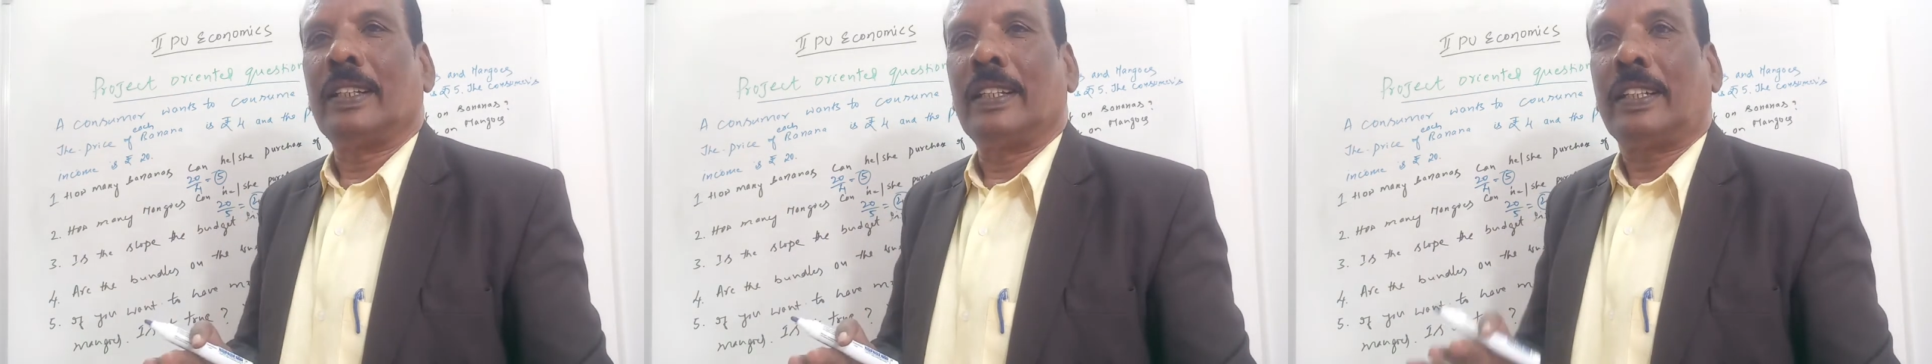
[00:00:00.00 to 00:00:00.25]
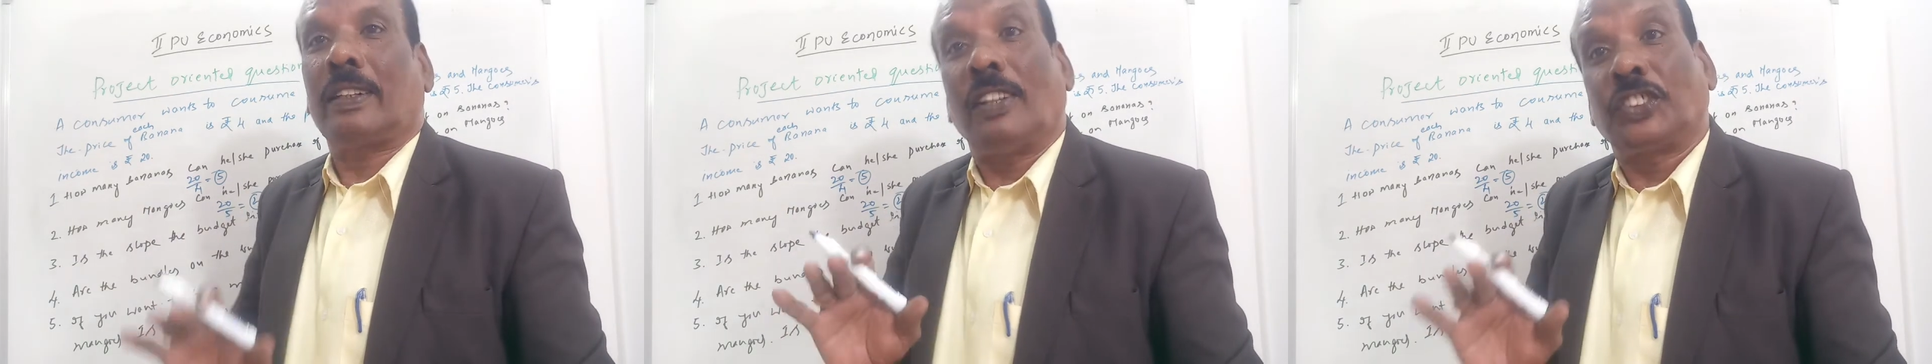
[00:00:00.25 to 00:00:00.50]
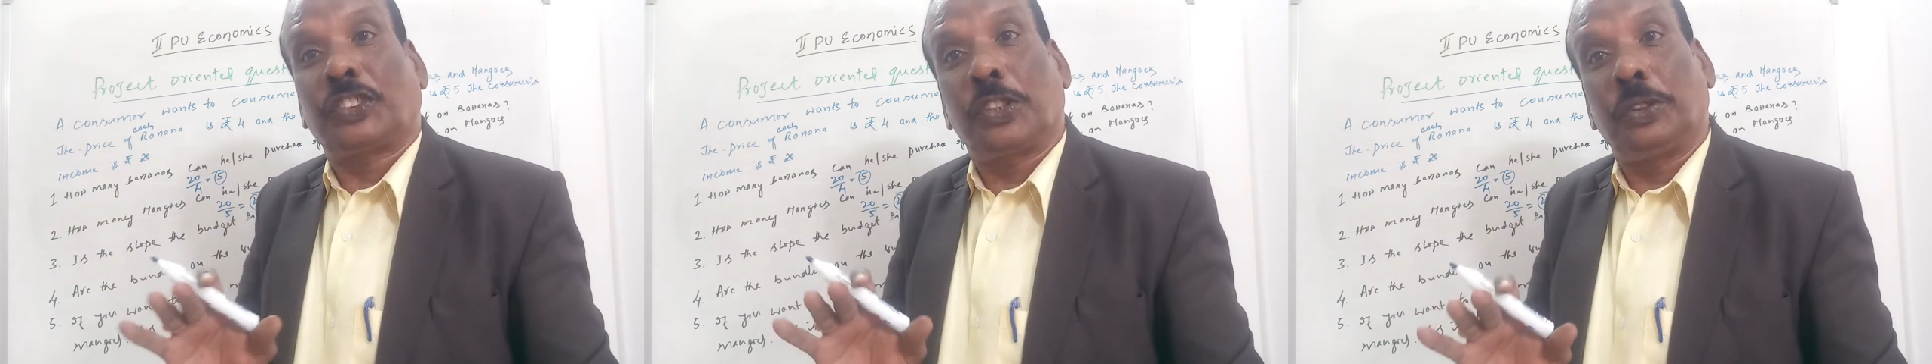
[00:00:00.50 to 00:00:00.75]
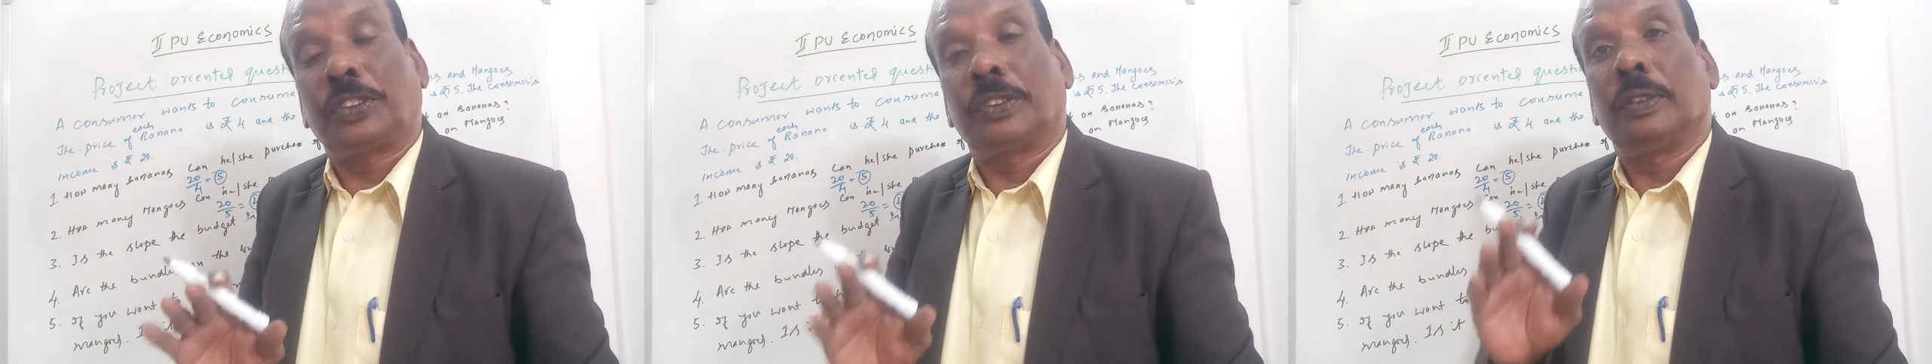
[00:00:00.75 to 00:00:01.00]
it
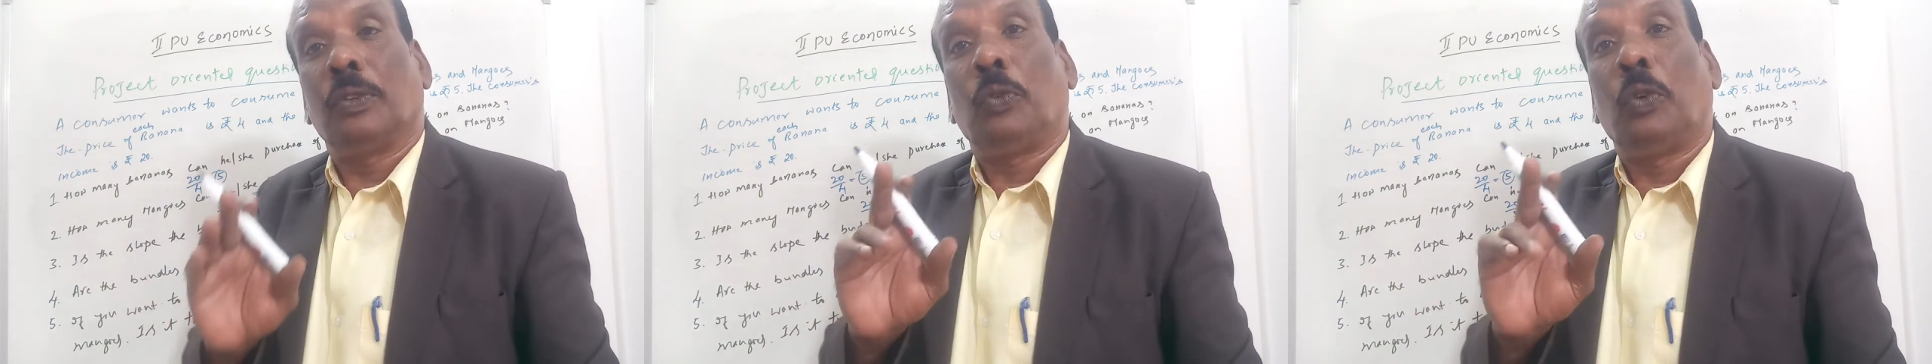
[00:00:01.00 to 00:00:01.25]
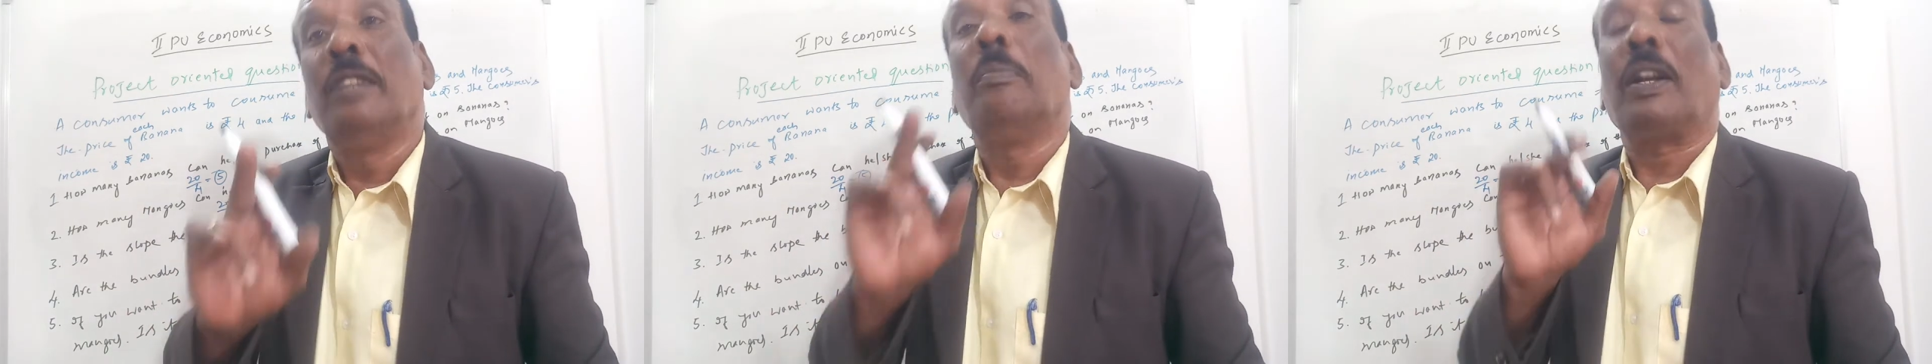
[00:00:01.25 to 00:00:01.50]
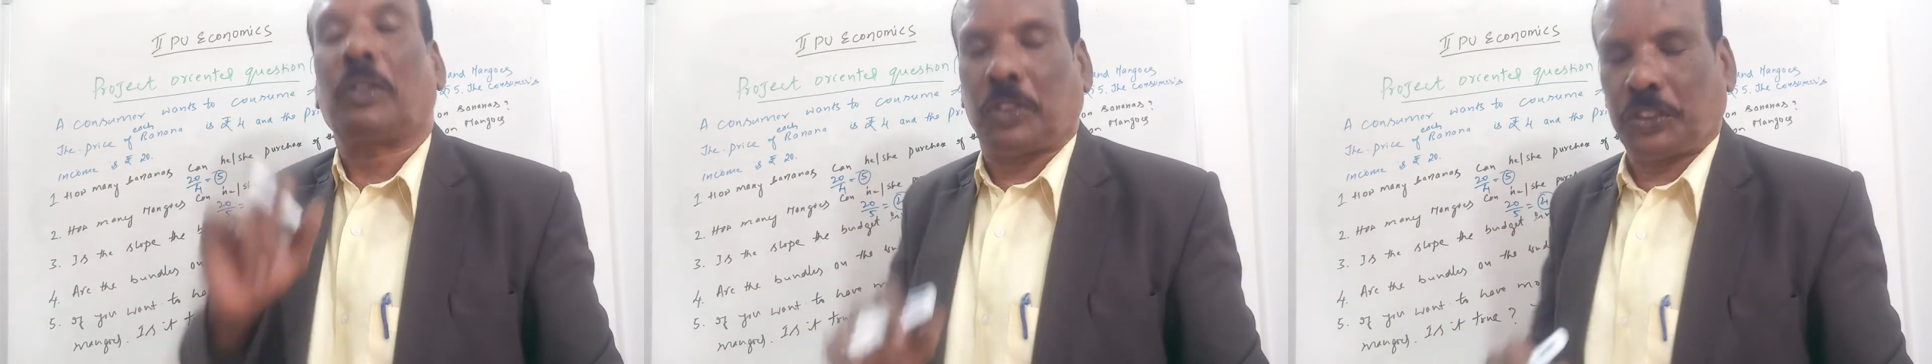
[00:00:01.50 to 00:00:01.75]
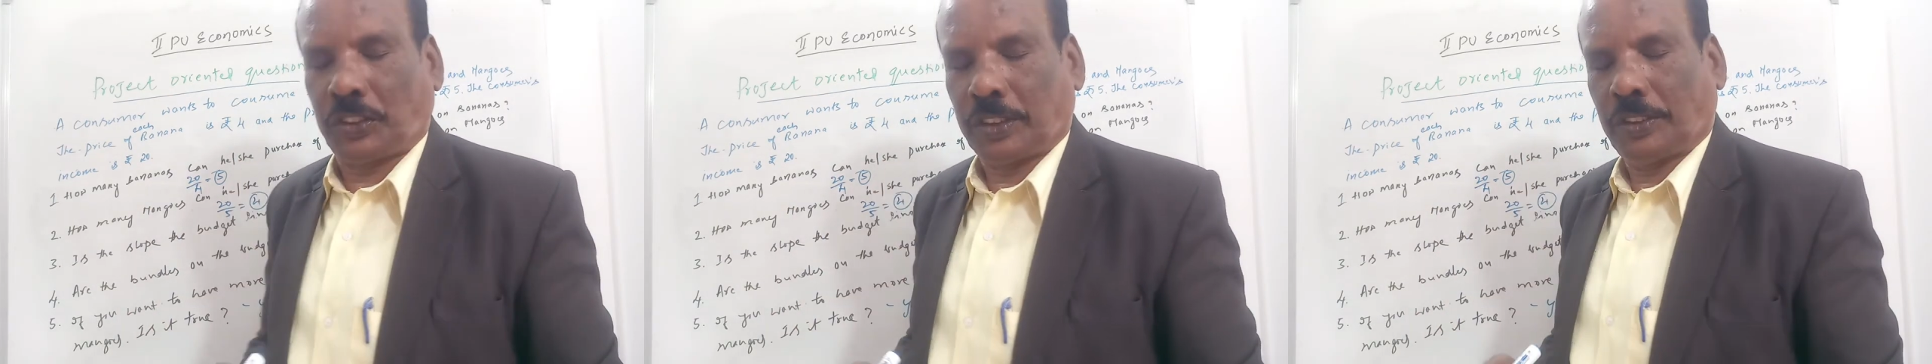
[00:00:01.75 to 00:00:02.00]
constitutes one mark
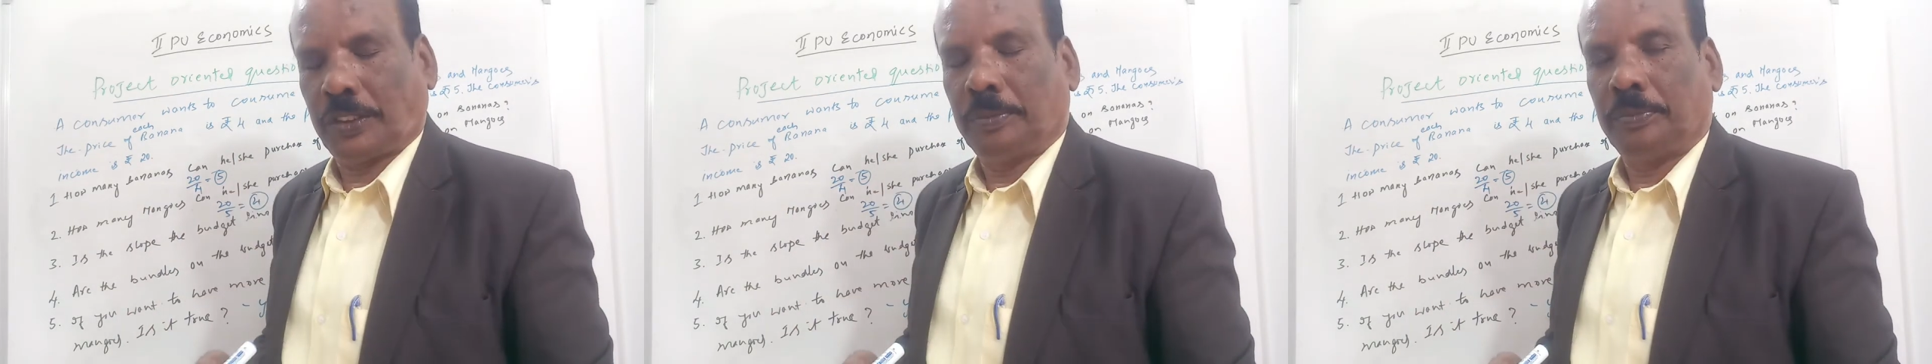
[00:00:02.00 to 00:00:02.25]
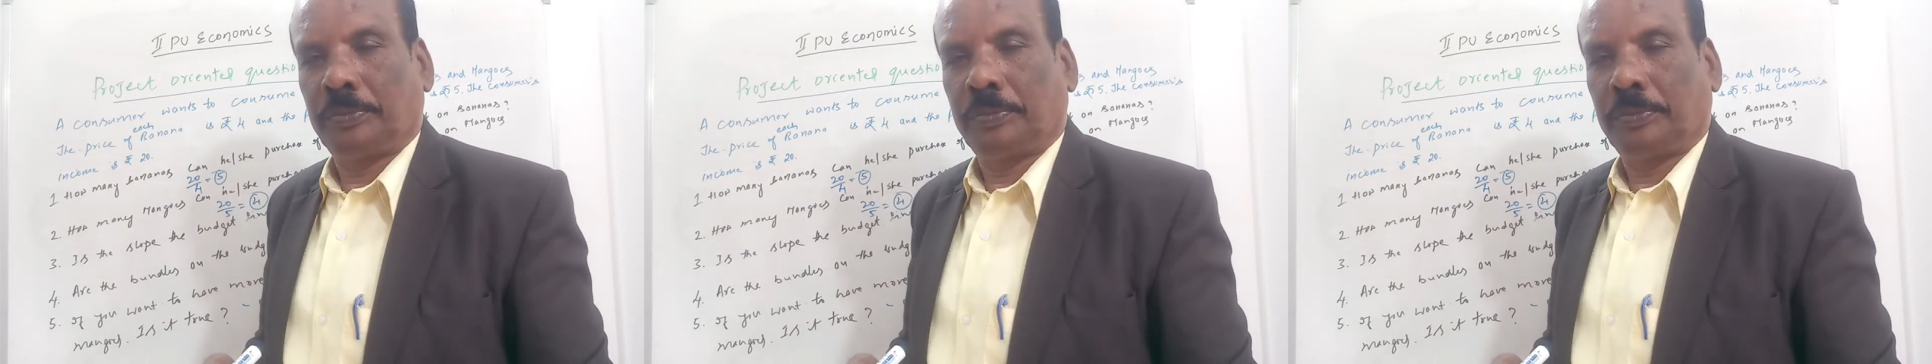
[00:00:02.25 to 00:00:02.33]
questions